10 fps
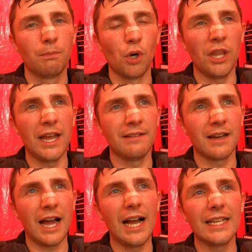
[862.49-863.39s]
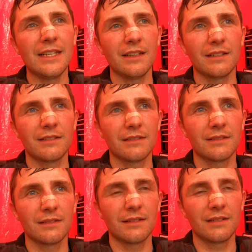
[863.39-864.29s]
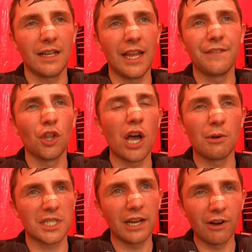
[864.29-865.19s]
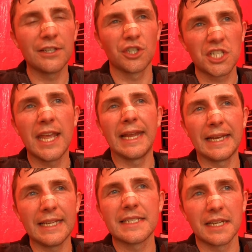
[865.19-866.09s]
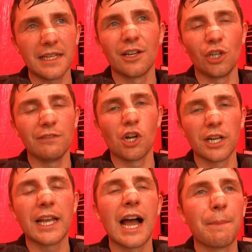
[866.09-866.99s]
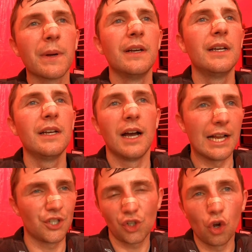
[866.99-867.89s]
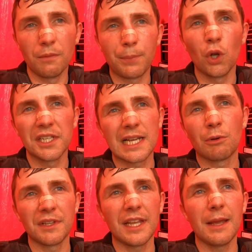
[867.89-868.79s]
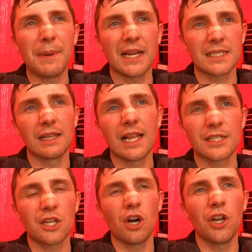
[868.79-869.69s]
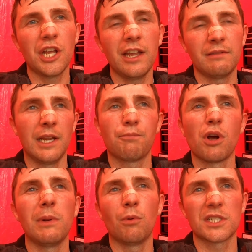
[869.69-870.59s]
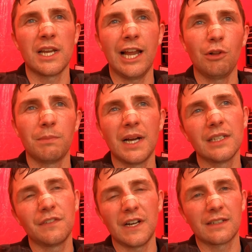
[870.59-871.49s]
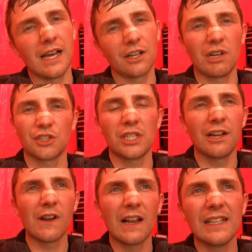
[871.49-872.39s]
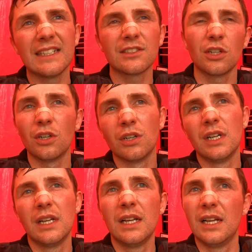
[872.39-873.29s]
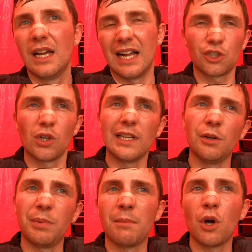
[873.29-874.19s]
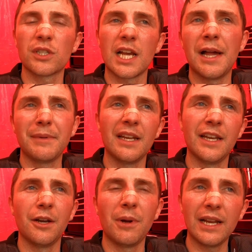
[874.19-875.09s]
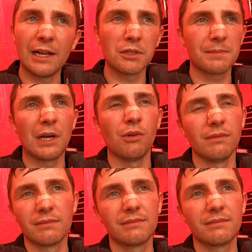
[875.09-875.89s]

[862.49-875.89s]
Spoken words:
But then even though I was like, right, just take it easy, you know, you've got a gap, I just couldn't pull it down to the apex in the last corner, and it probably wasn't helped by the fact that I crashed there earlier, so I took a little bit more time getting into it, and I was about